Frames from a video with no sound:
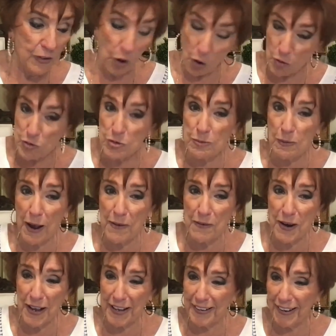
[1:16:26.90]
goes my
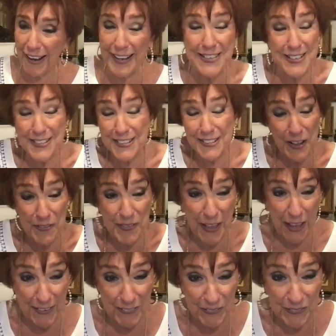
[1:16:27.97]
way. I just love
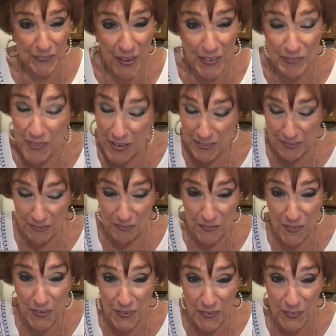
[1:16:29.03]
that. Uh, that makes
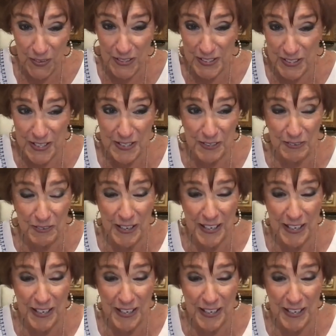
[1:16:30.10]
me feel yeah. good just